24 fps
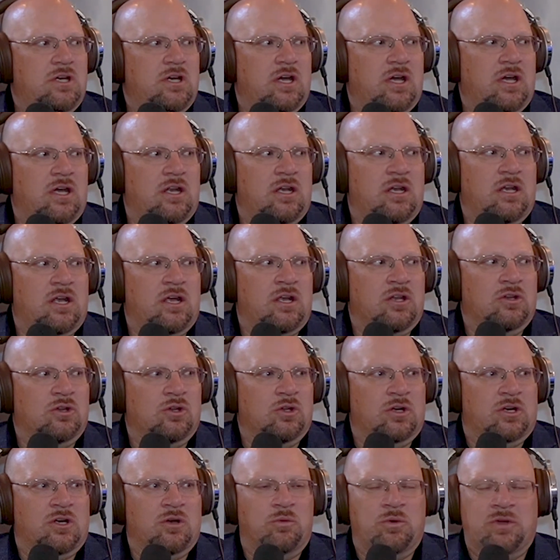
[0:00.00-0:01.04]
and
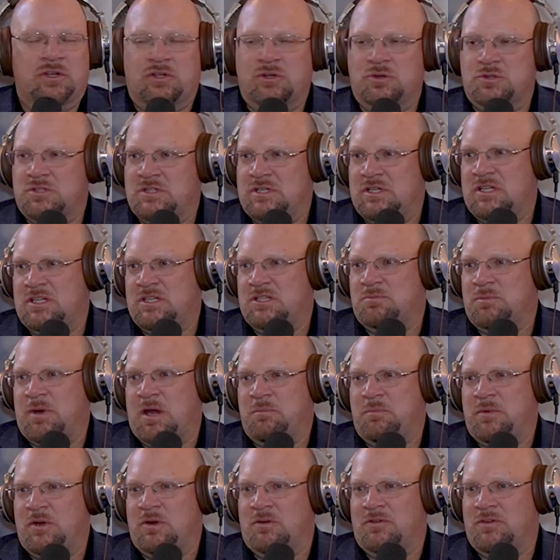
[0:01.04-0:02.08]
look at what those needs
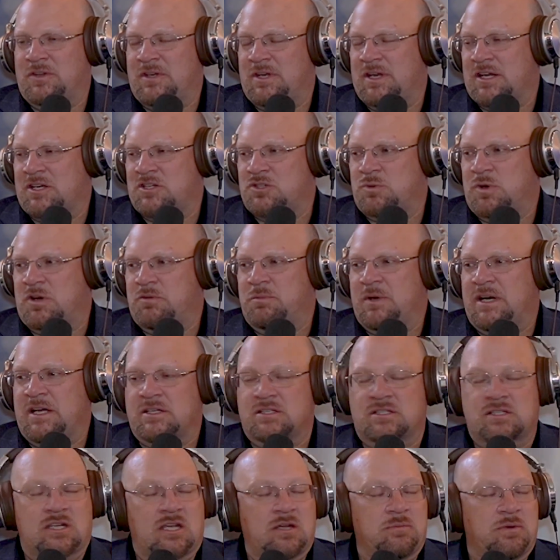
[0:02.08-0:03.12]
might be over the next 12
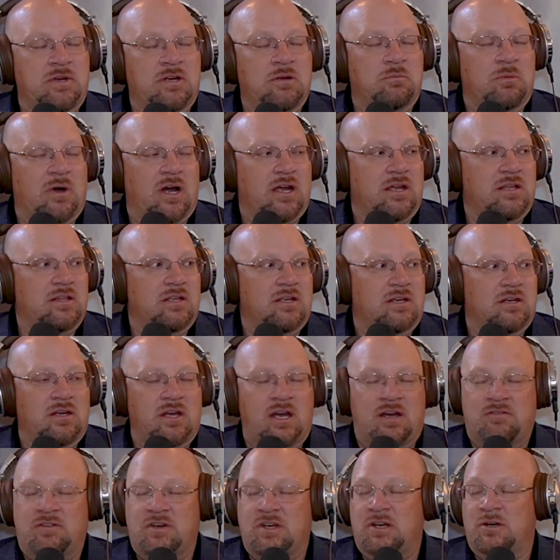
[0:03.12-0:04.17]
months. Keeping in mind that
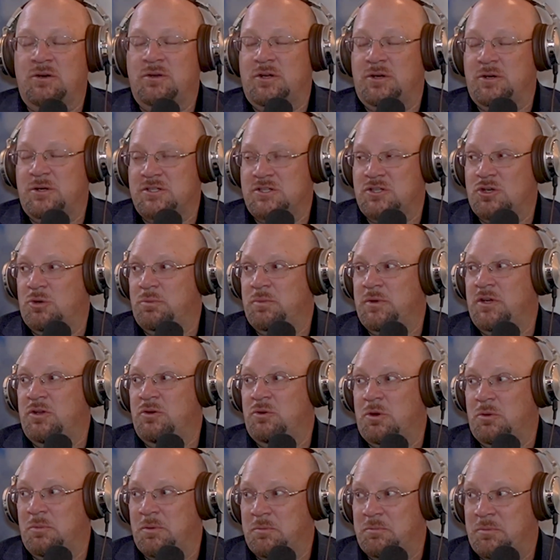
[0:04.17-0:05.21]
every year there is an open
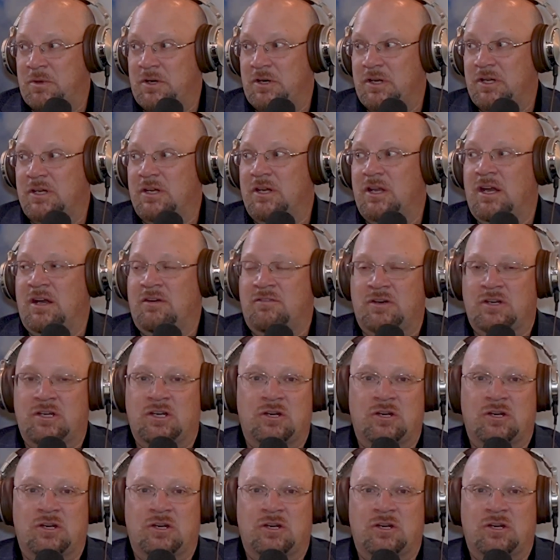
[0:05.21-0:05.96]
enrollment period. Every